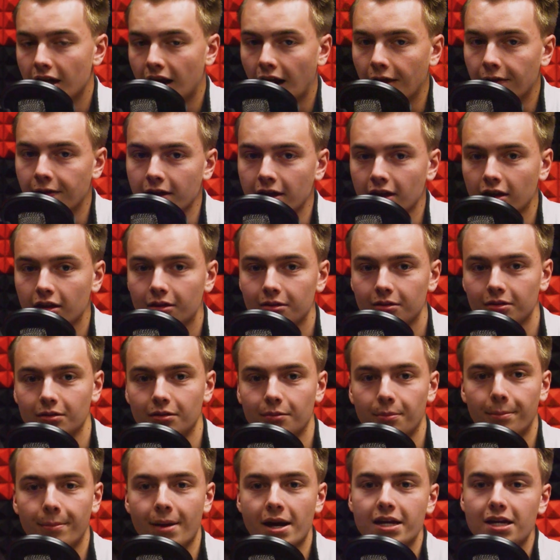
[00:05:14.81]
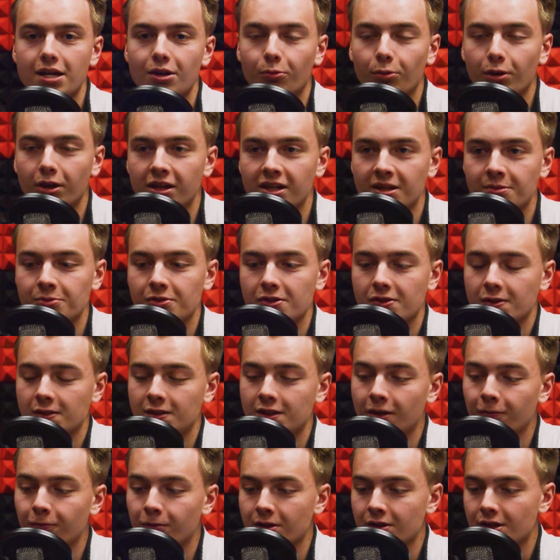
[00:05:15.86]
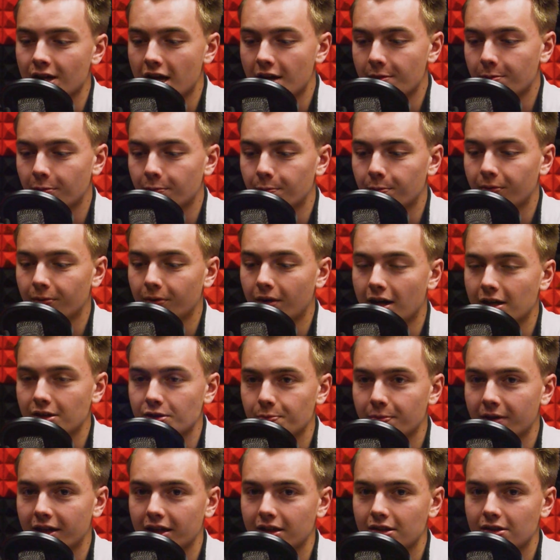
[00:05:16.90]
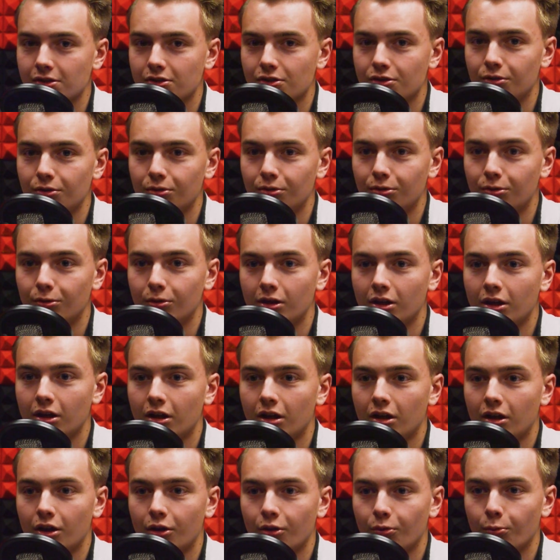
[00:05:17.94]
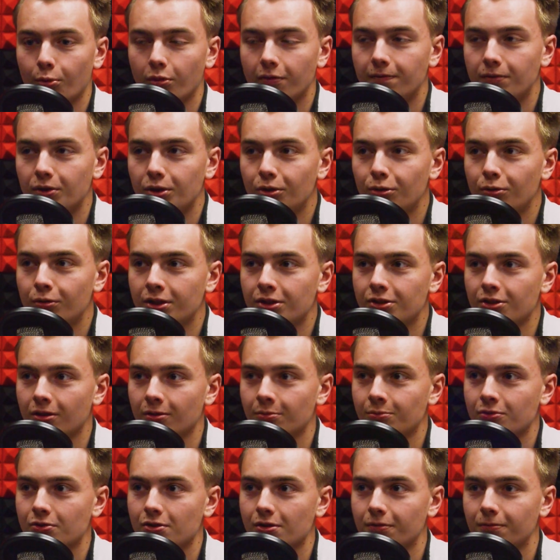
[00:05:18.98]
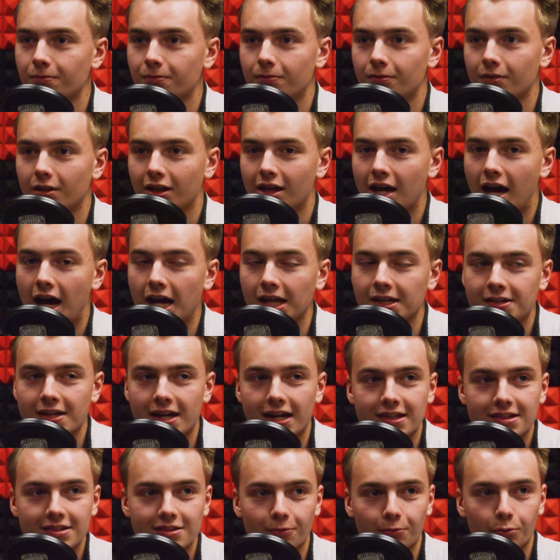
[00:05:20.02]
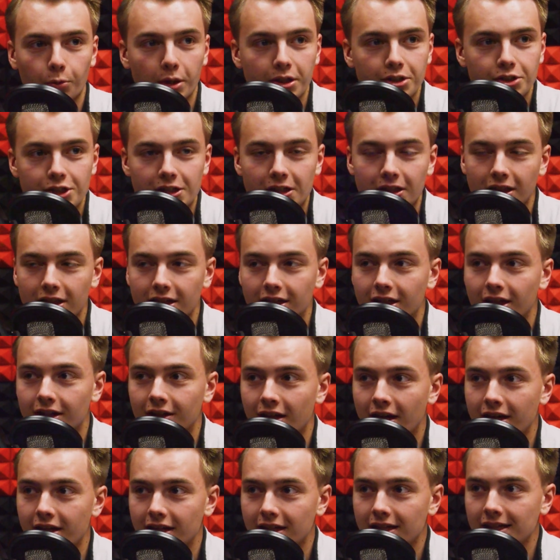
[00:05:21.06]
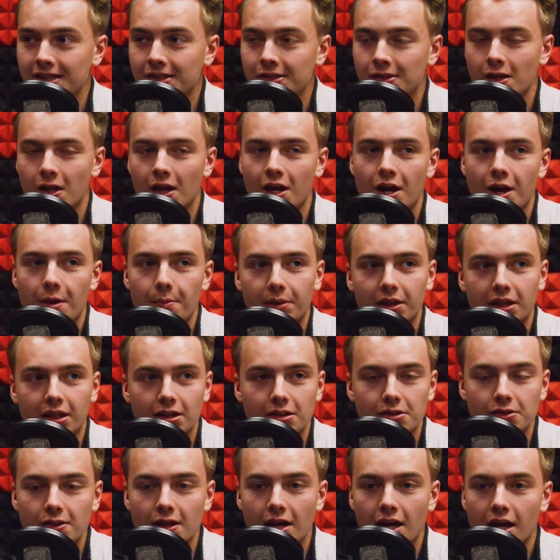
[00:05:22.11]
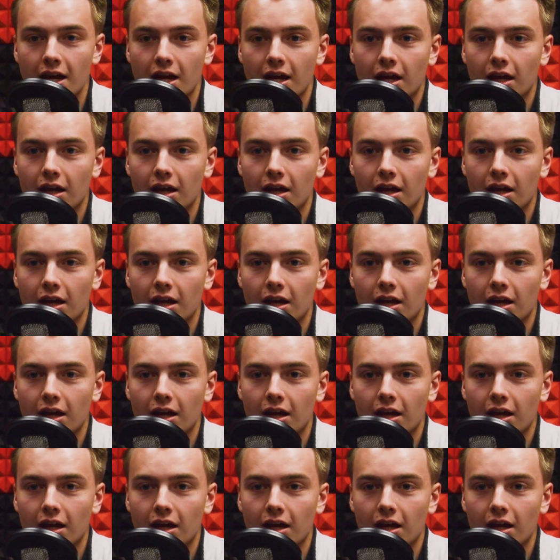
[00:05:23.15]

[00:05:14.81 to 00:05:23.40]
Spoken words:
And I think Mikey Williams is a different type of prospect to review in terms of the context of what G League Ignite is, because